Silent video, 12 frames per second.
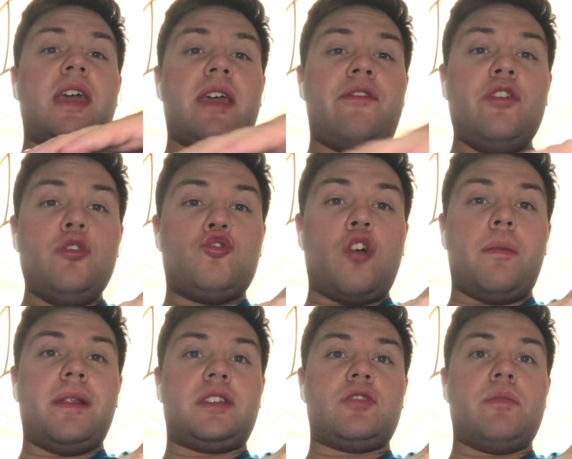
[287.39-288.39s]
If you drop
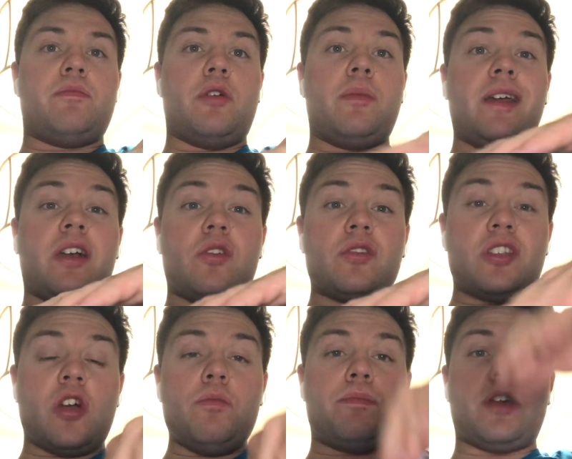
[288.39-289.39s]
litter in public or
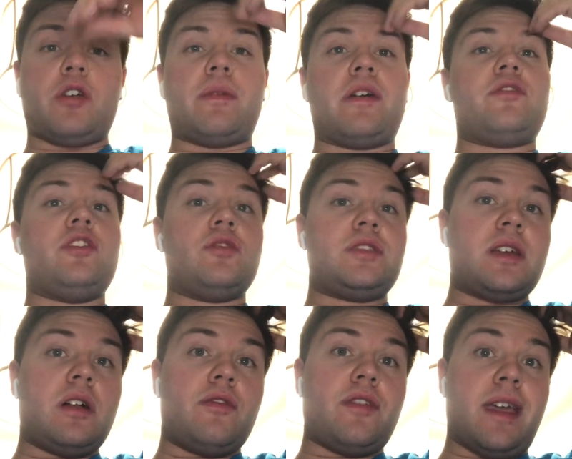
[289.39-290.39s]
don't pick up after
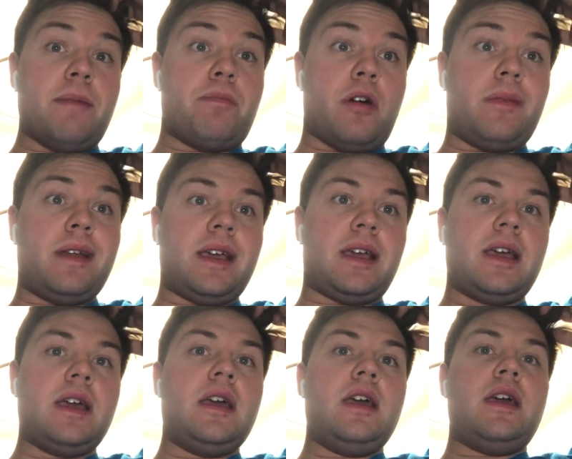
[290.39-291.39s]
yourself in public,
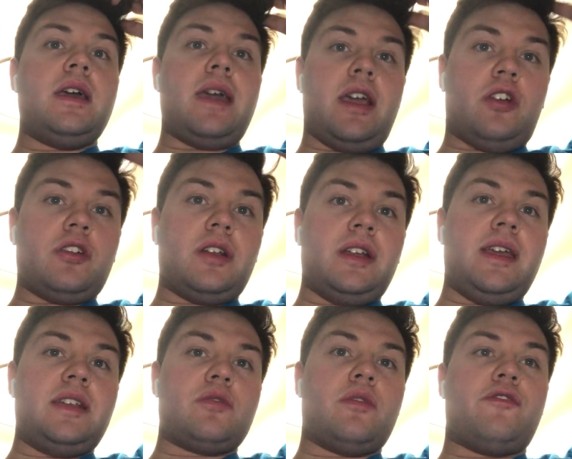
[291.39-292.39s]
it could
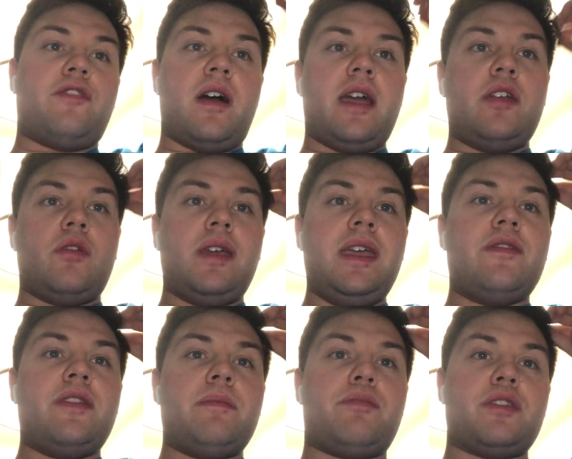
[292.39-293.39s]
lead to a fine or
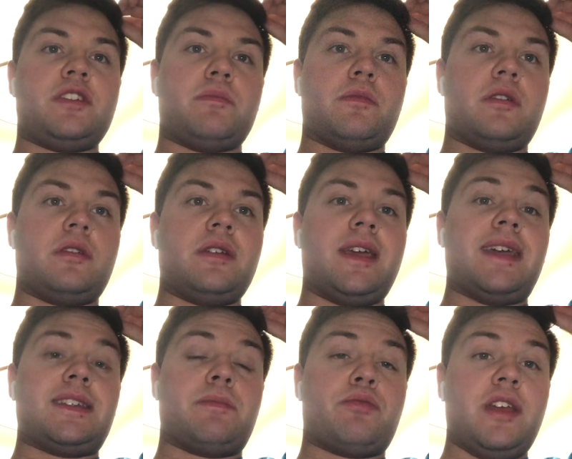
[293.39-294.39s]
even imprisonment.
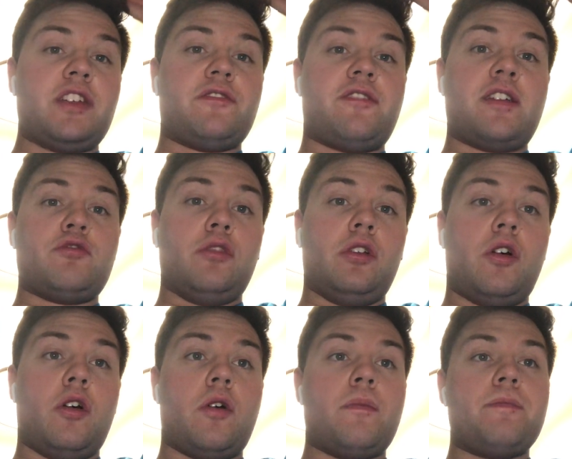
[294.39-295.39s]
It's a breach of federal
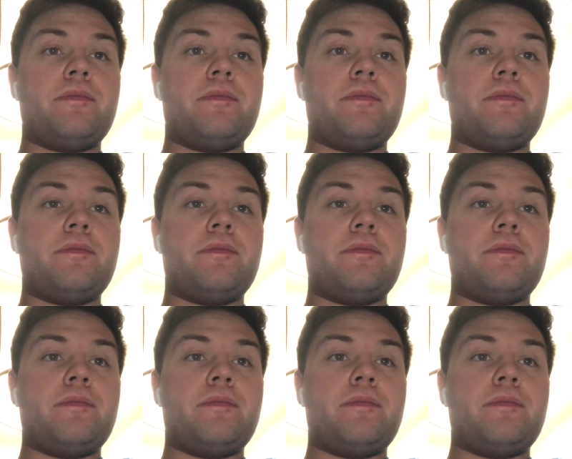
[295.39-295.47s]
law.